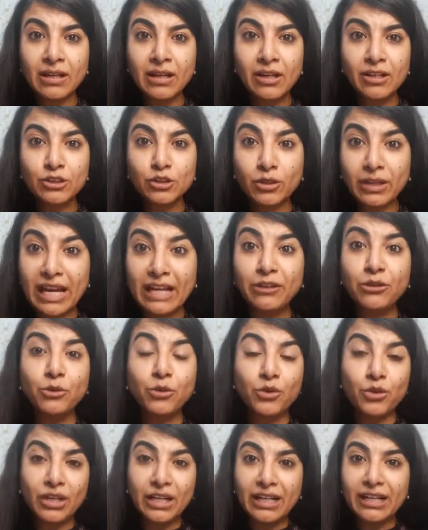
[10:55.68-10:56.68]
So can you
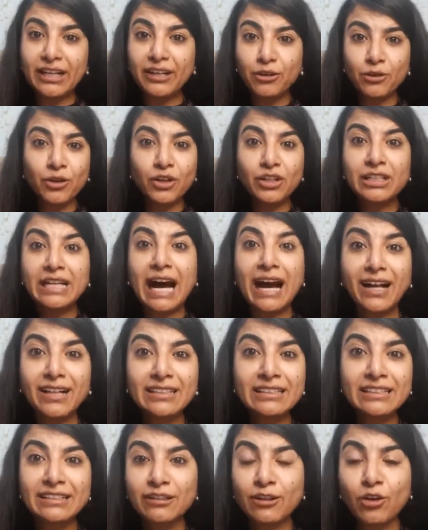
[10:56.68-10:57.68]
really,
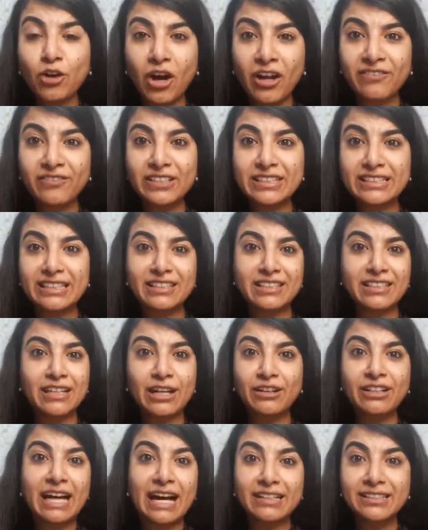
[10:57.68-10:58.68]
dance in the conversation?
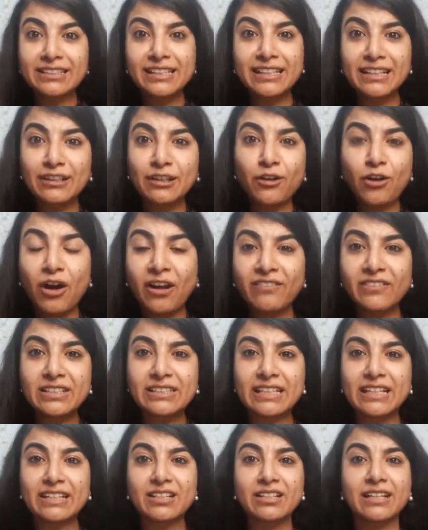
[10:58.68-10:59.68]
Now, dancing in the
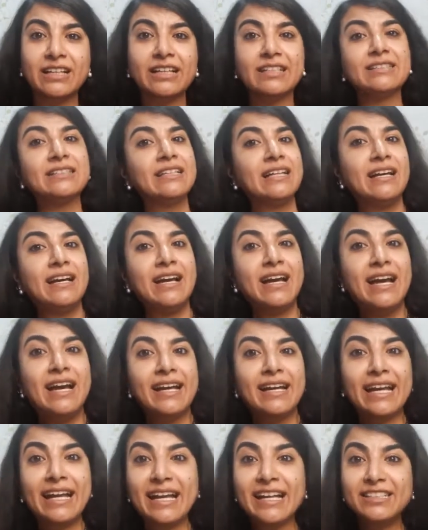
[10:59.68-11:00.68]
conversation is,
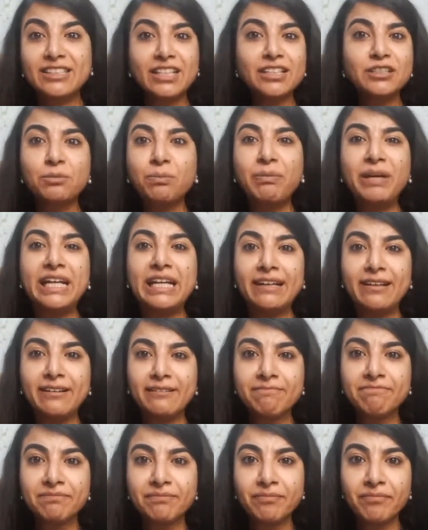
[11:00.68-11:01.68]
can I just be?
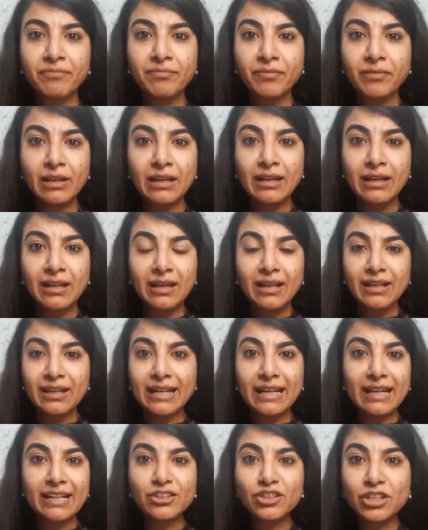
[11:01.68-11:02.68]

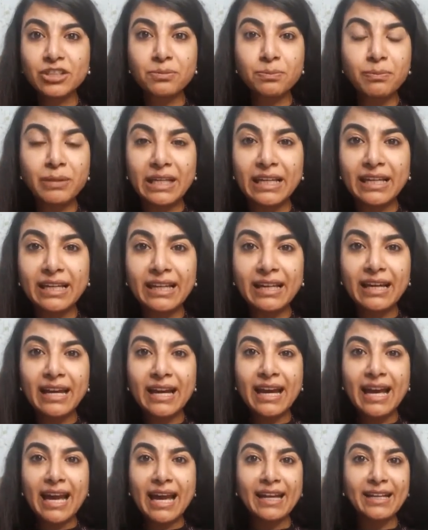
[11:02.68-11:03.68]
Can I just be,
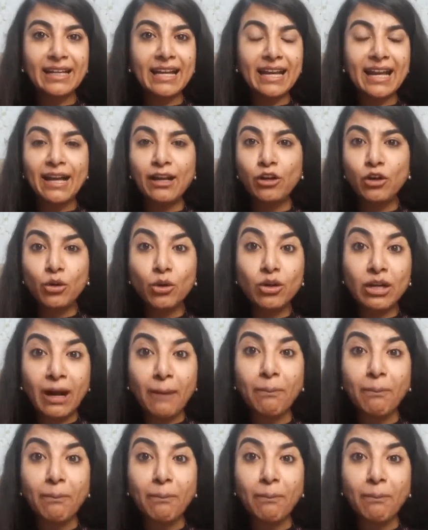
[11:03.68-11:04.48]
and can I look up